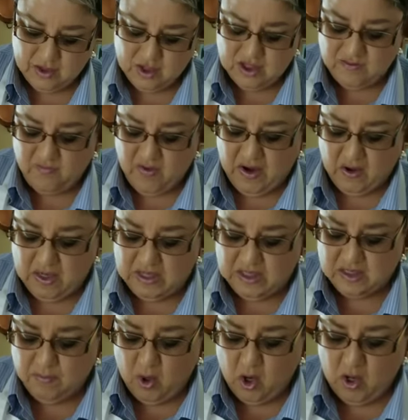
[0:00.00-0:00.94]
Just
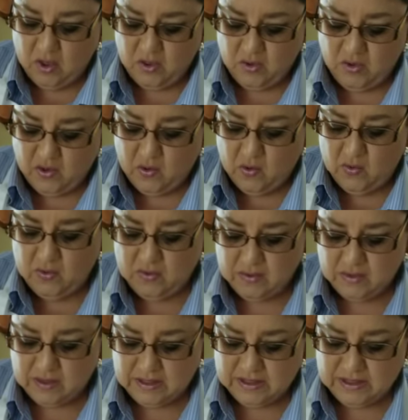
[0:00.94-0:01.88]
fairly small, you know,
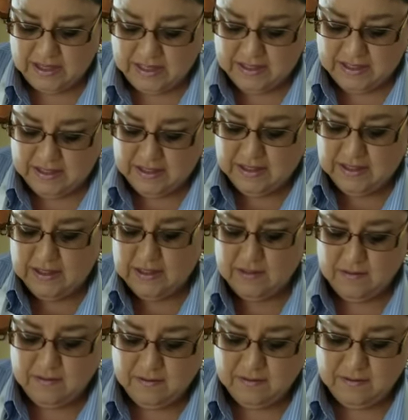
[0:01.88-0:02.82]
just like this.